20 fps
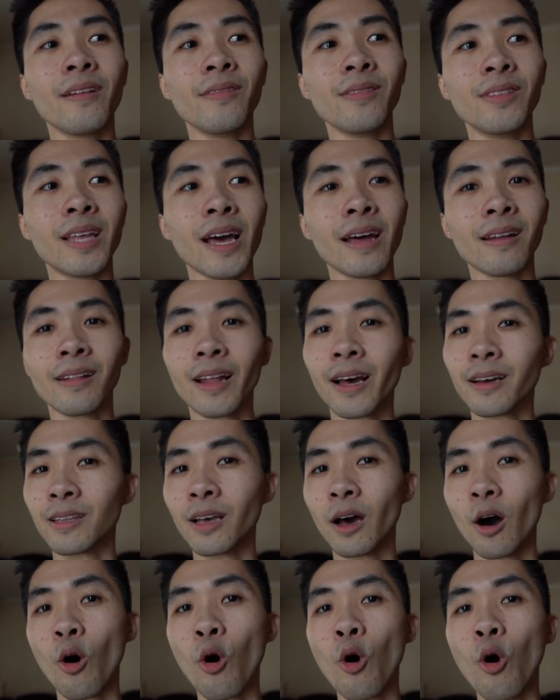then like
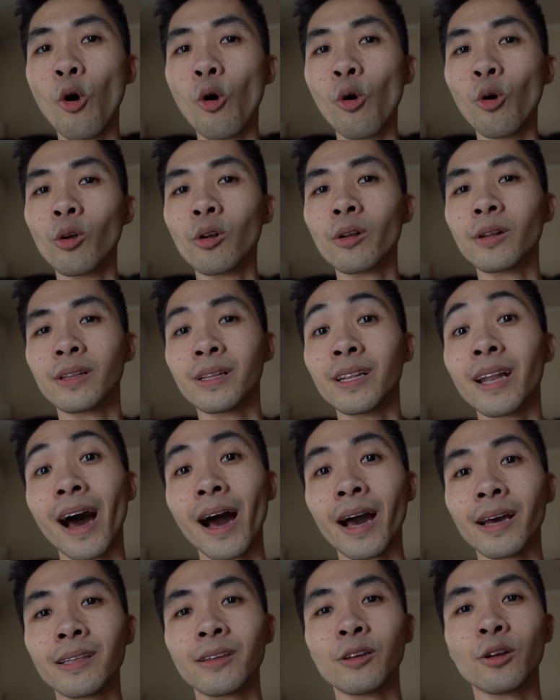the whole
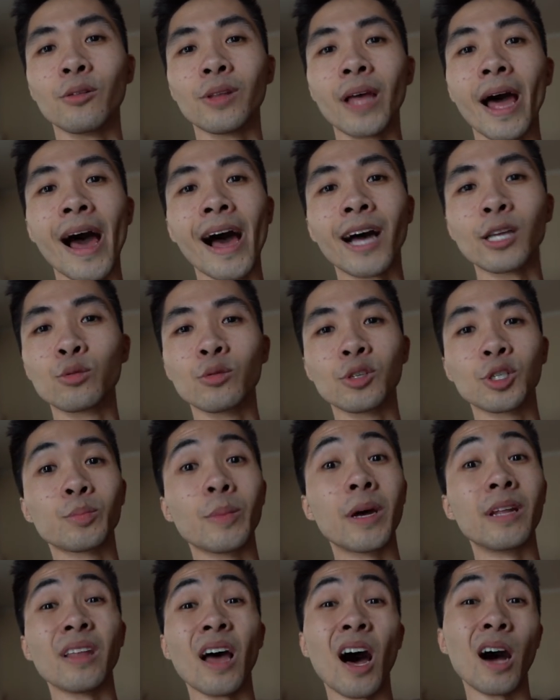night you know the ads will
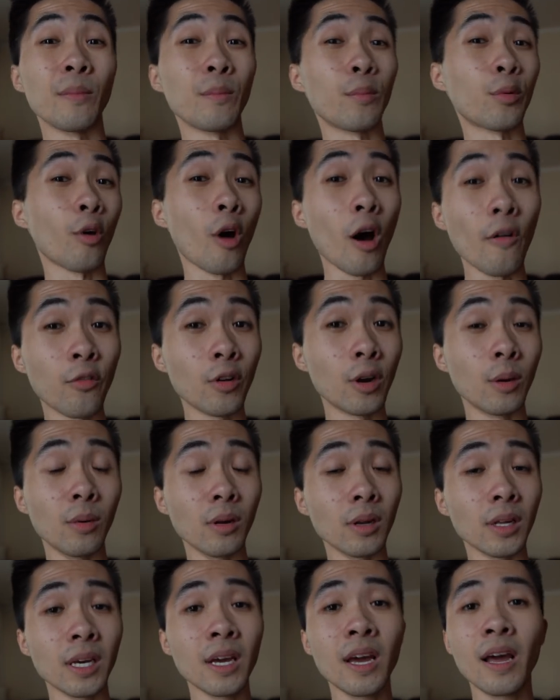spend
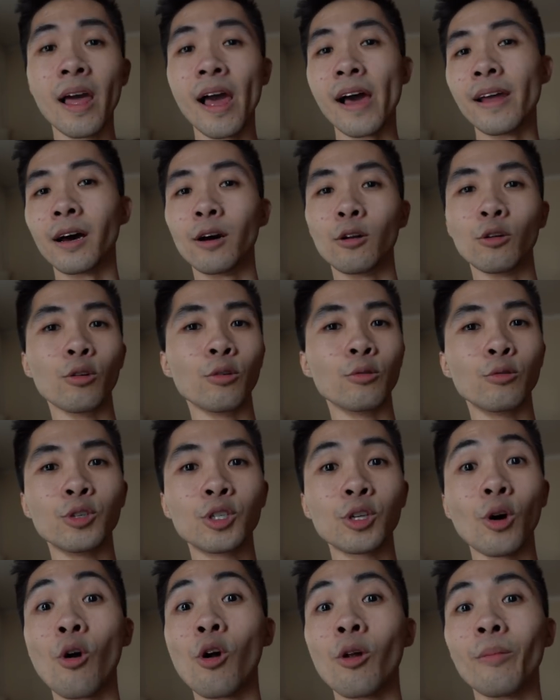unprofitably and I'll
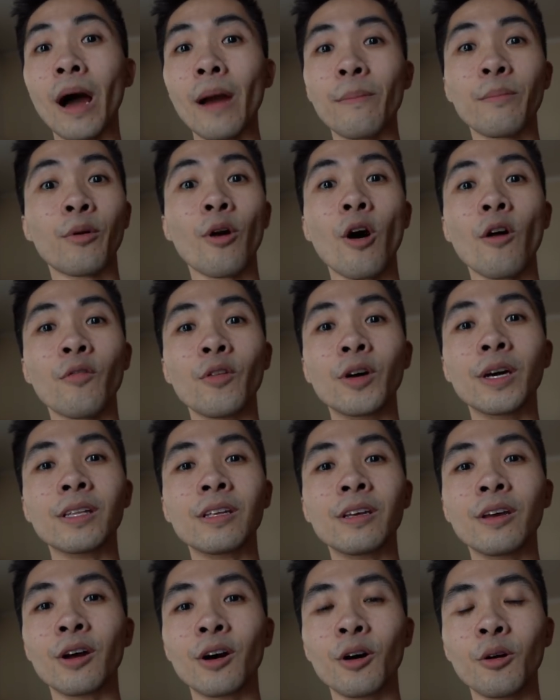lose all my
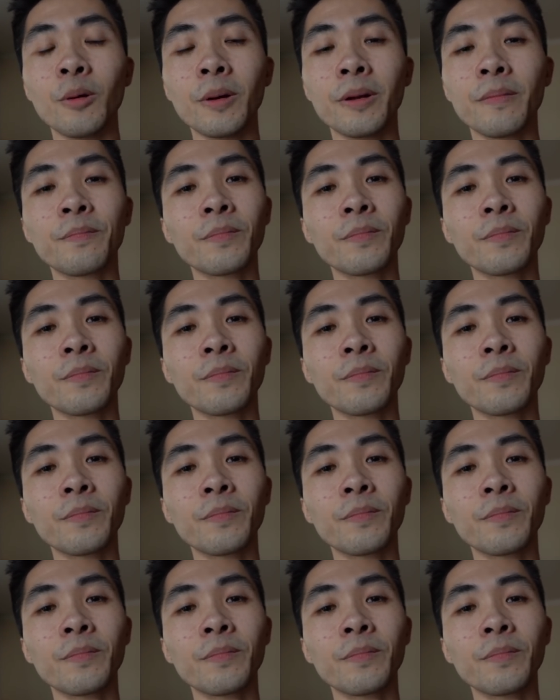profit you know.